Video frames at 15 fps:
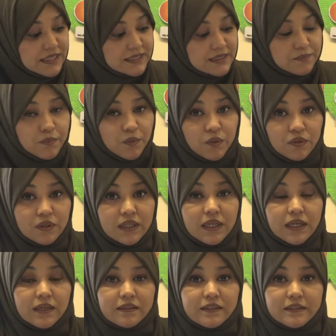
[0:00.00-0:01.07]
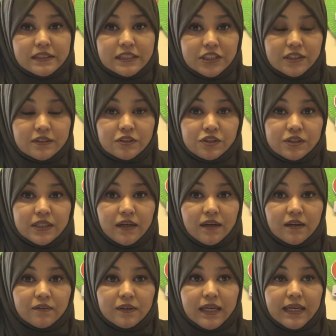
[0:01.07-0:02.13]
It's more that the children
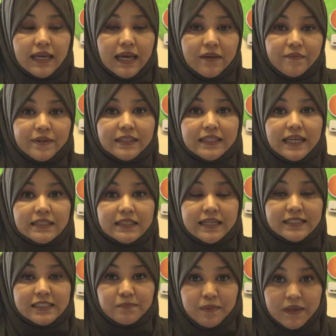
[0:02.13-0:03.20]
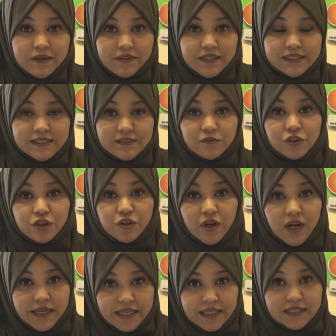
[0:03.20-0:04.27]
are having that experience of
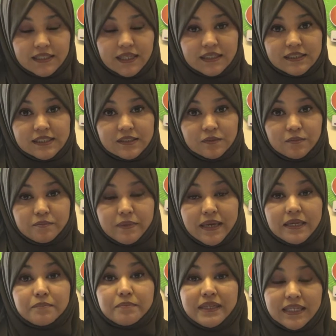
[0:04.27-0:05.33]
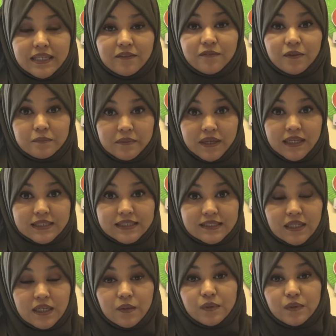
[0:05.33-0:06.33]
trying to make meaningful marks,